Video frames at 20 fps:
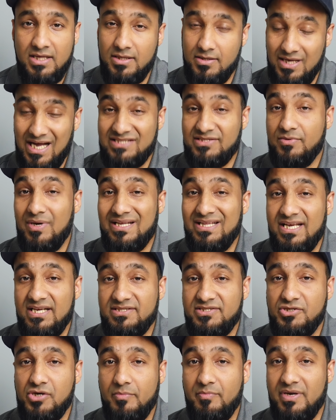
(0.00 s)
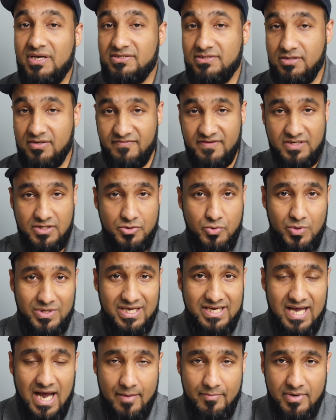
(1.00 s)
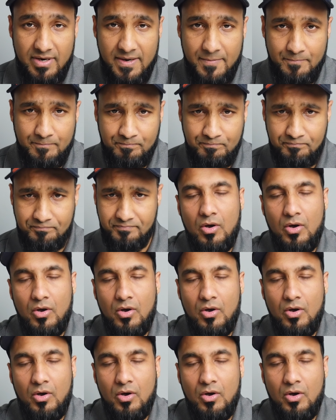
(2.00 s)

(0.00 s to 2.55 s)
So that's why it's choppy. It's nothing to do with the camera.